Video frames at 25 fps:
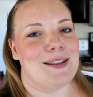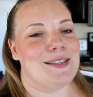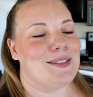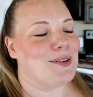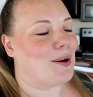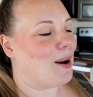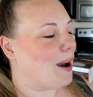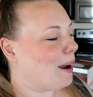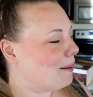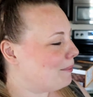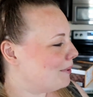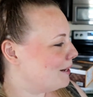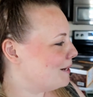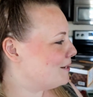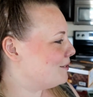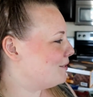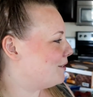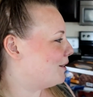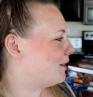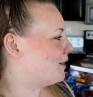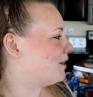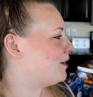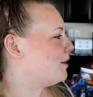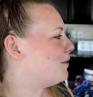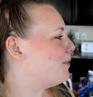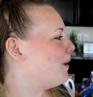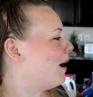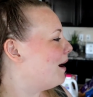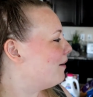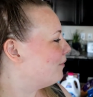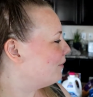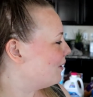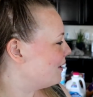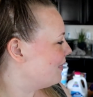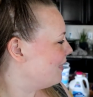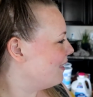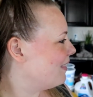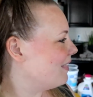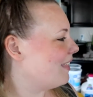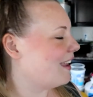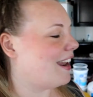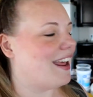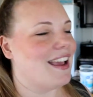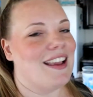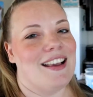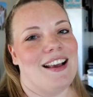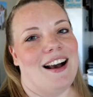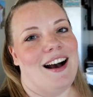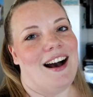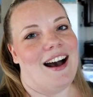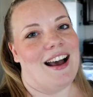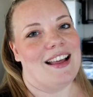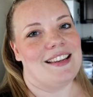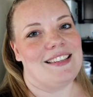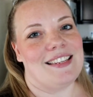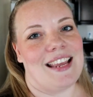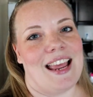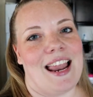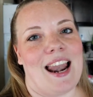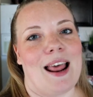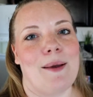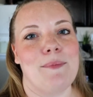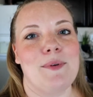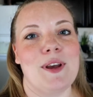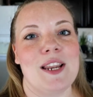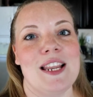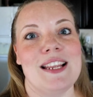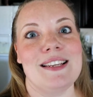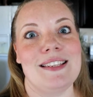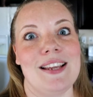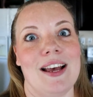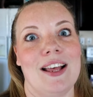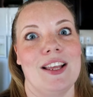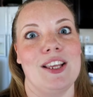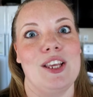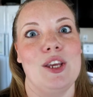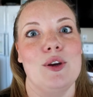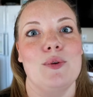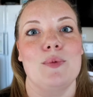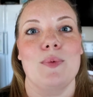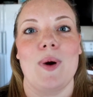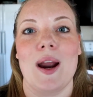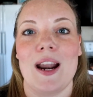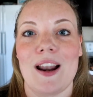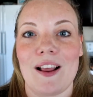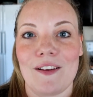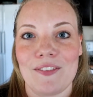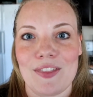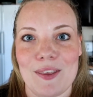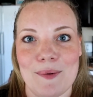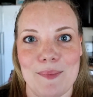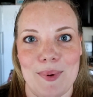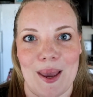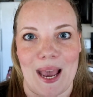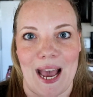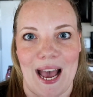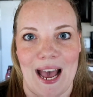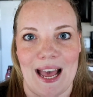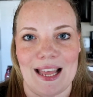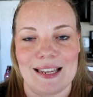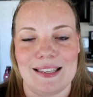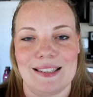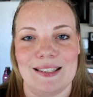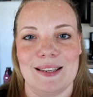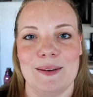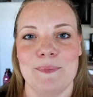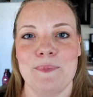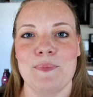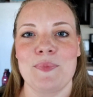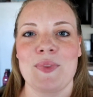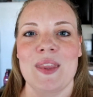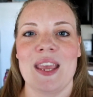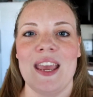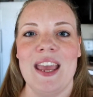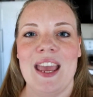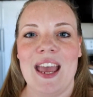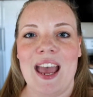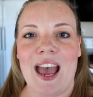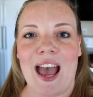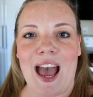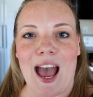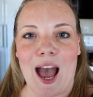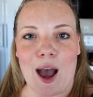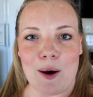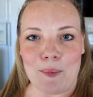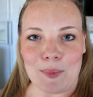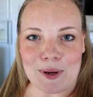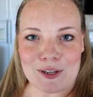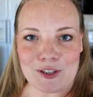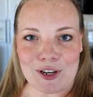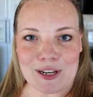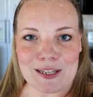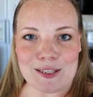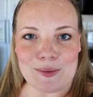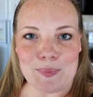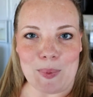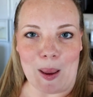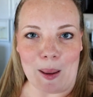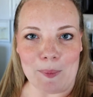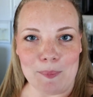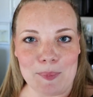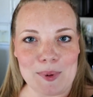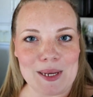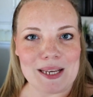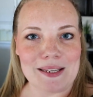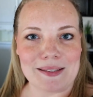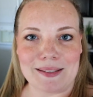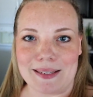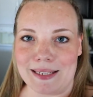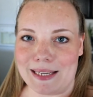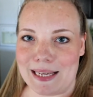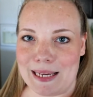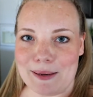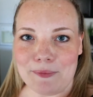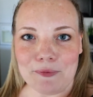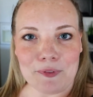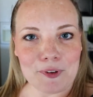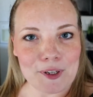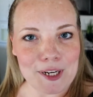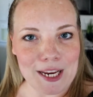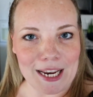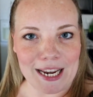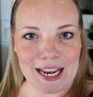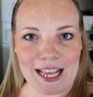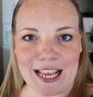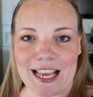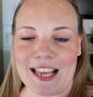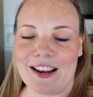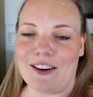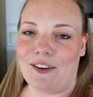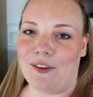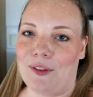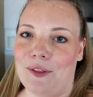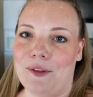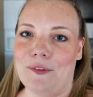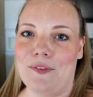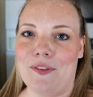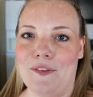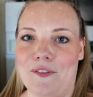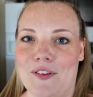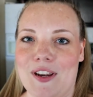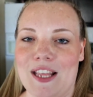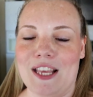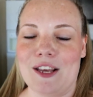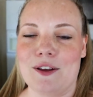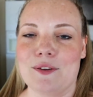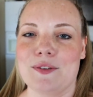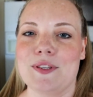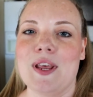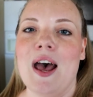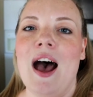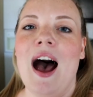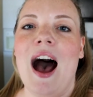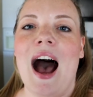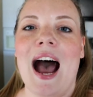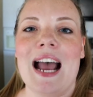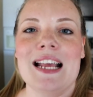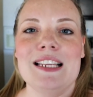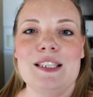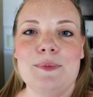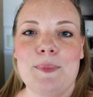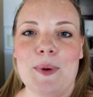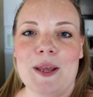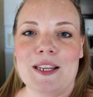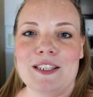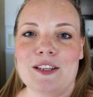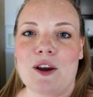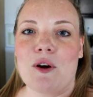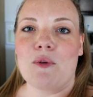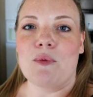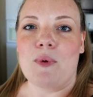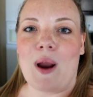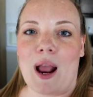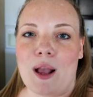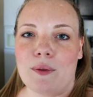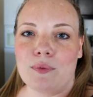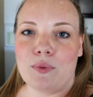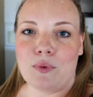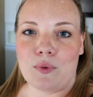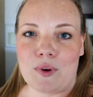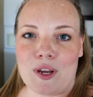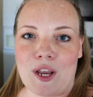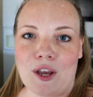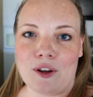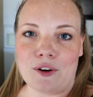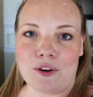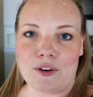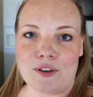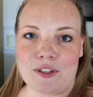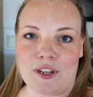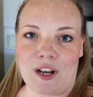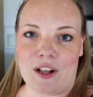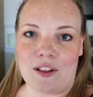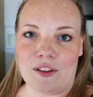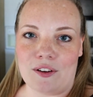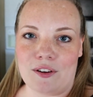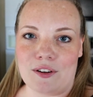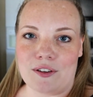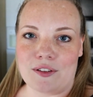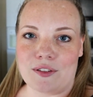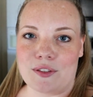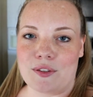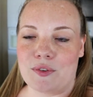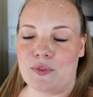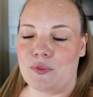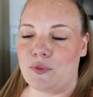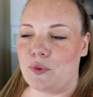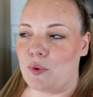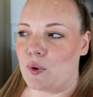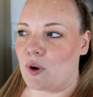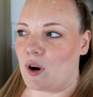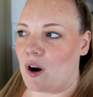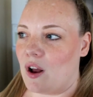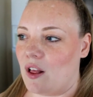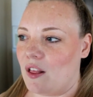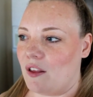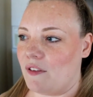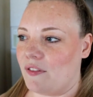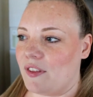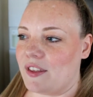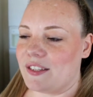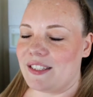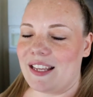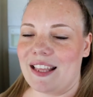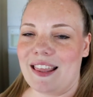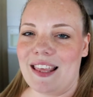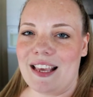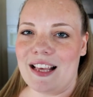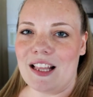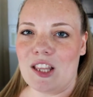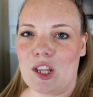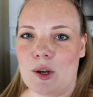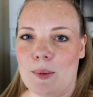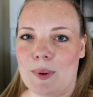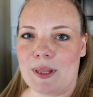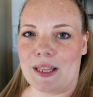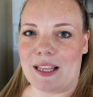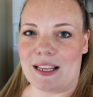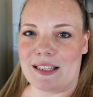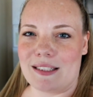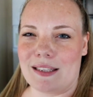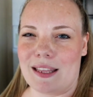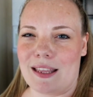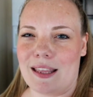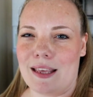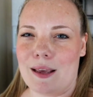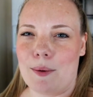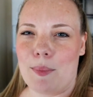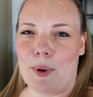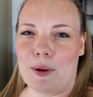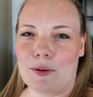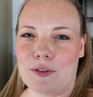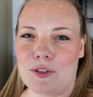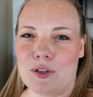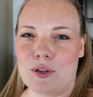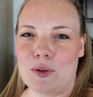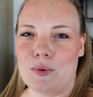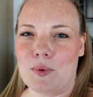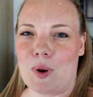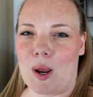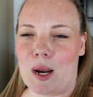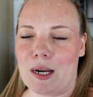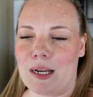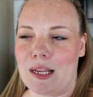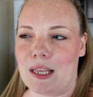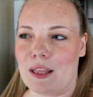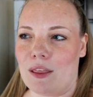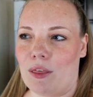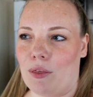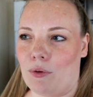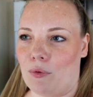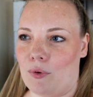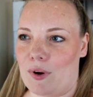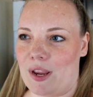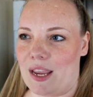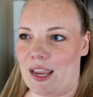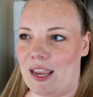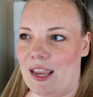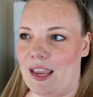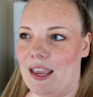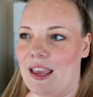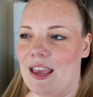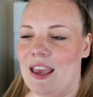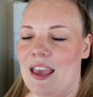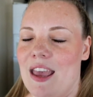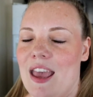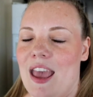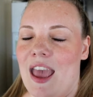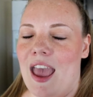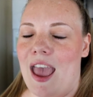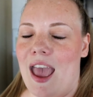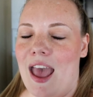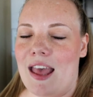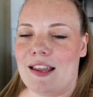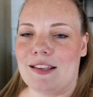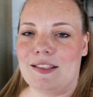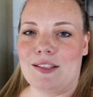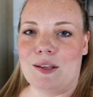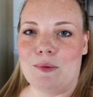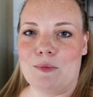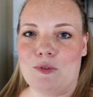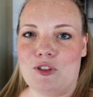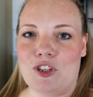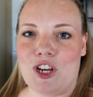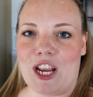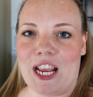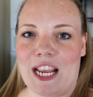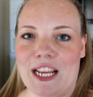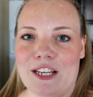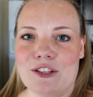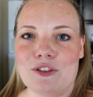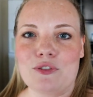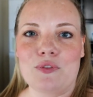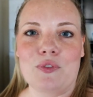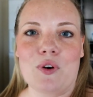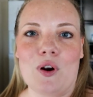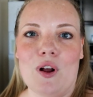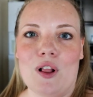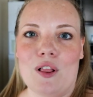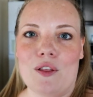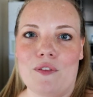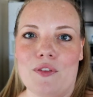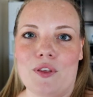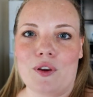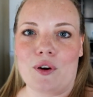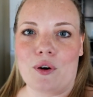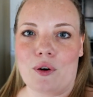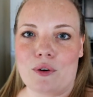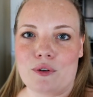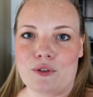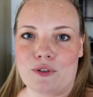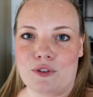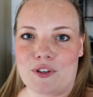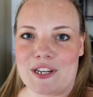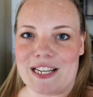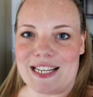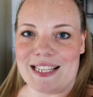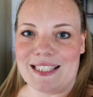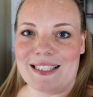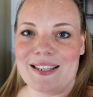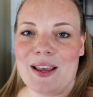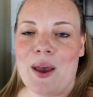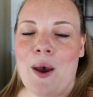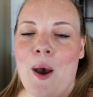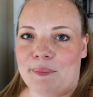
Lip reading: So I'm going to show you everything that I got, and I'm going to tell you right off the bat how much I spent, because I keep forgetting in all of the videos. I spent around $300 for all of this. I think a little bit less. I think about $293 and some change for all of the groceries.